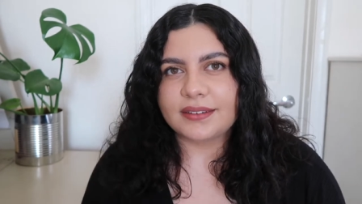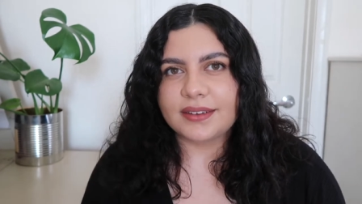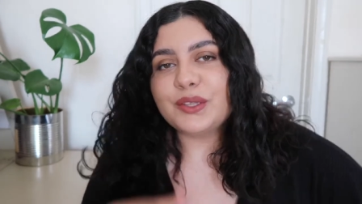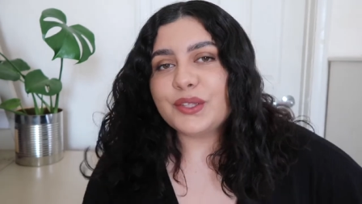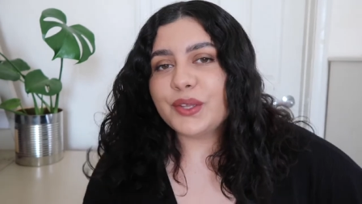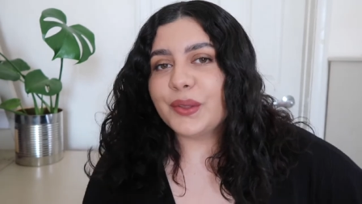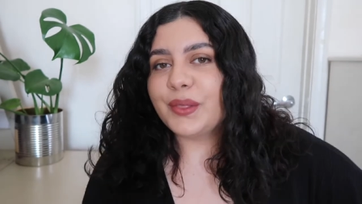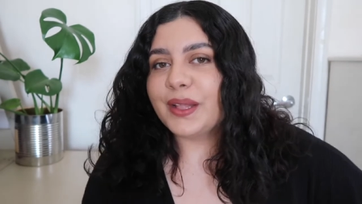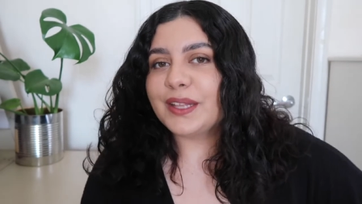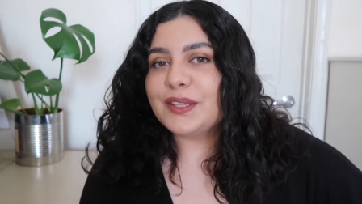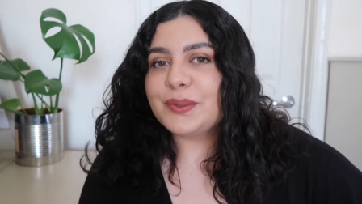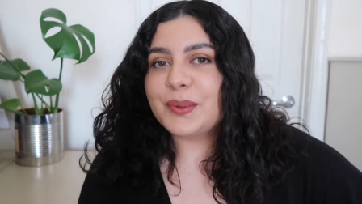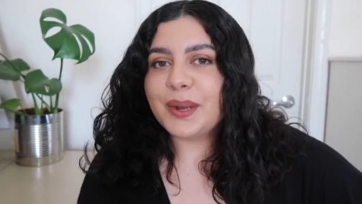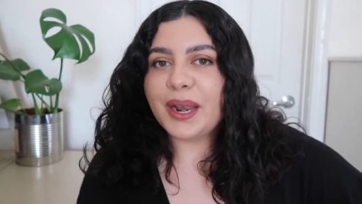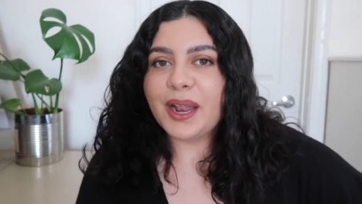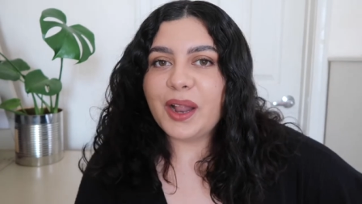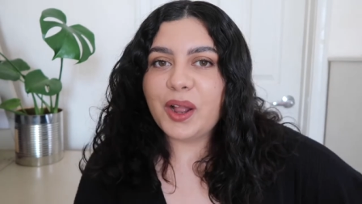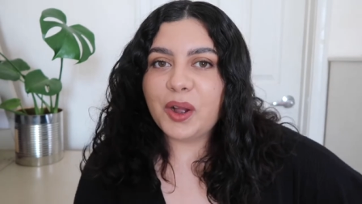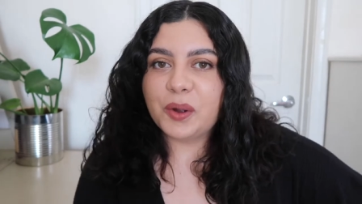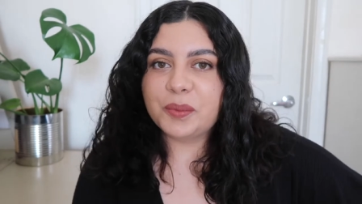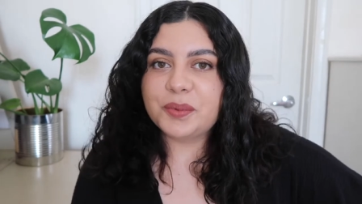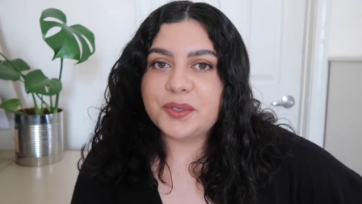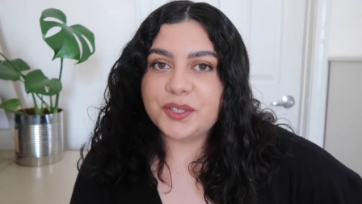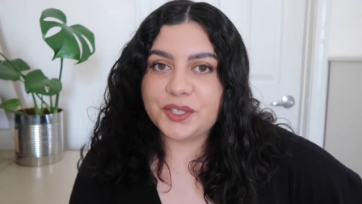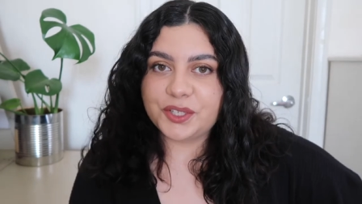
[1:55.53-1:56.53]
So that's what I
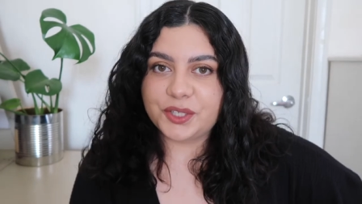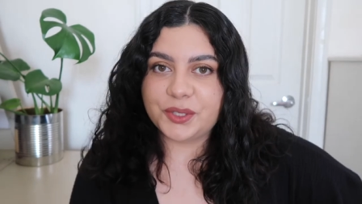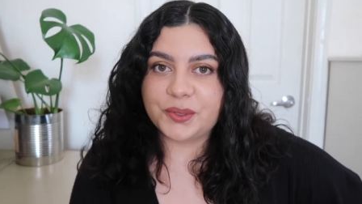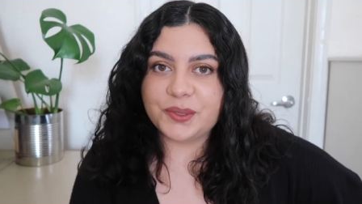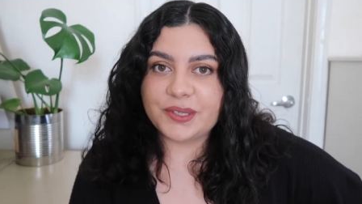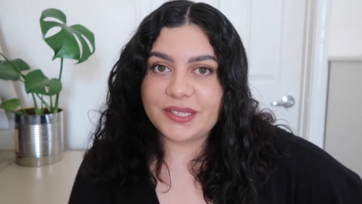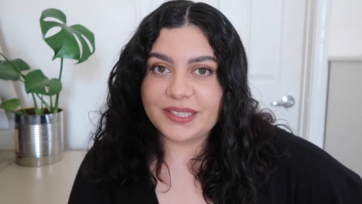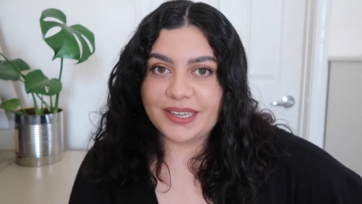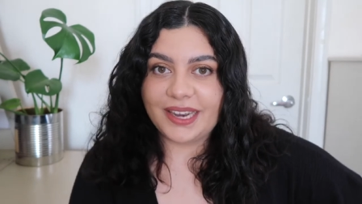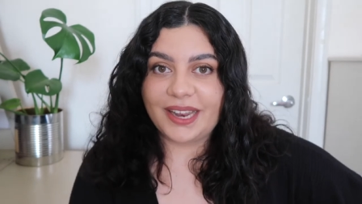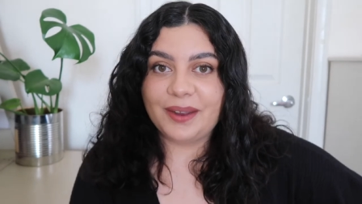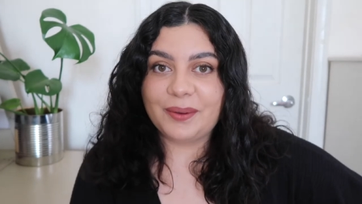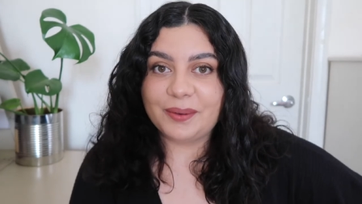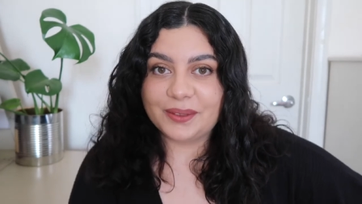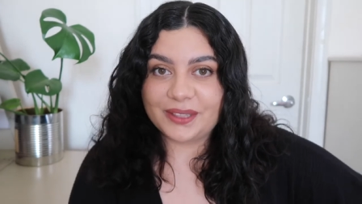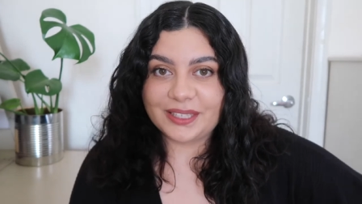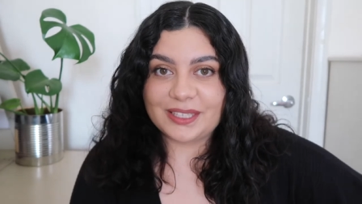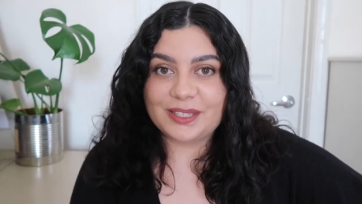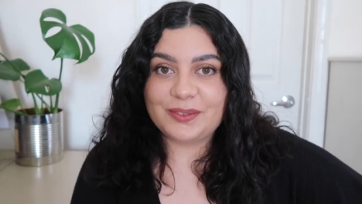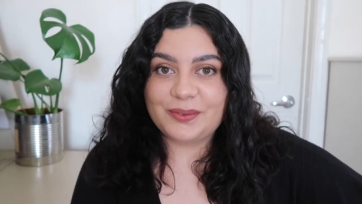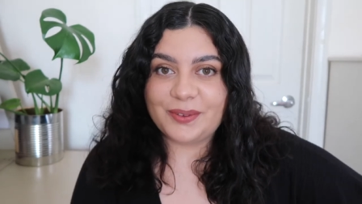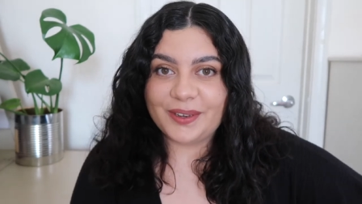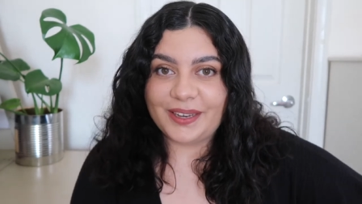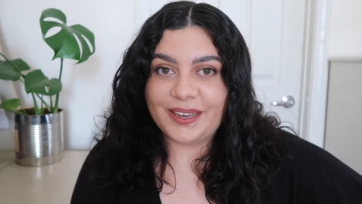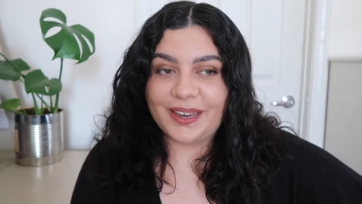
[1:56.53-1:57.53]
hope to do today with
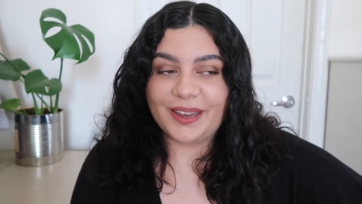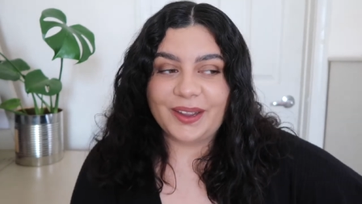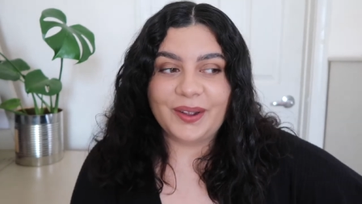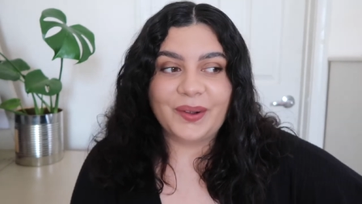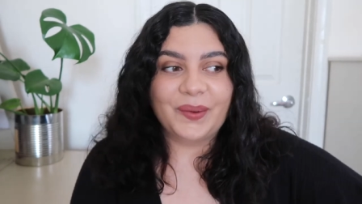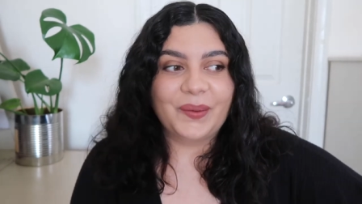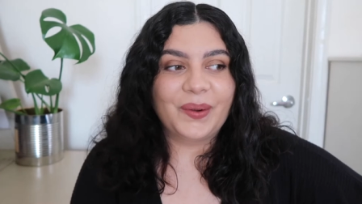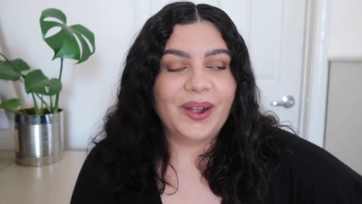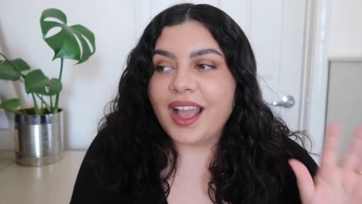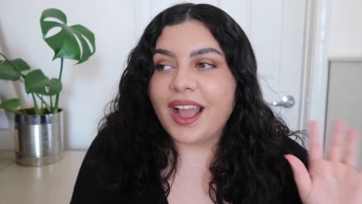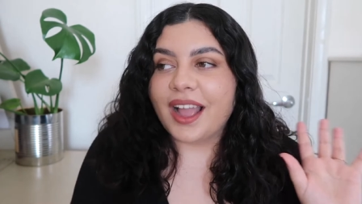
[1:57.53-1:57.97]
this video.